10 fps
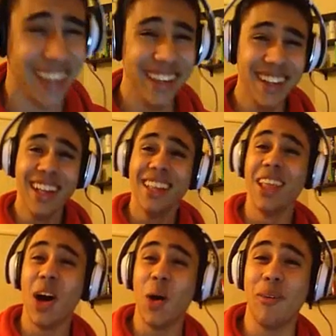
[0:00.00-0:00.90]
it
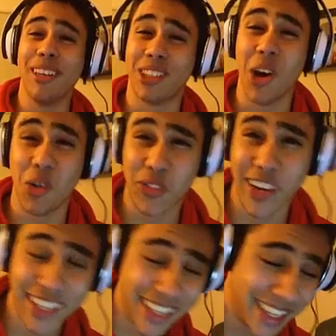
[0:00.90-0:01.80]
would be so
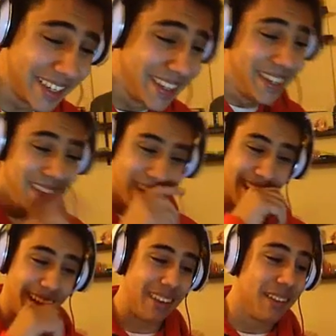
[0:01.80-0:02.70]
funny.
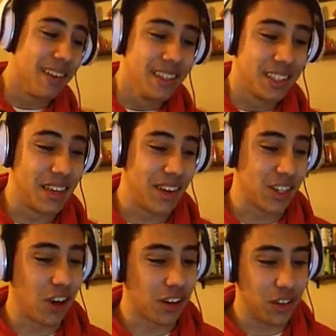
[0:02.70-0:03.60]
Alright. Steve
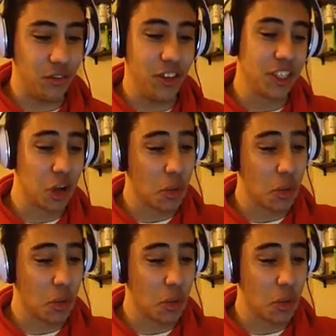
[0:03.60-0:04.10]
has logged into Phoenix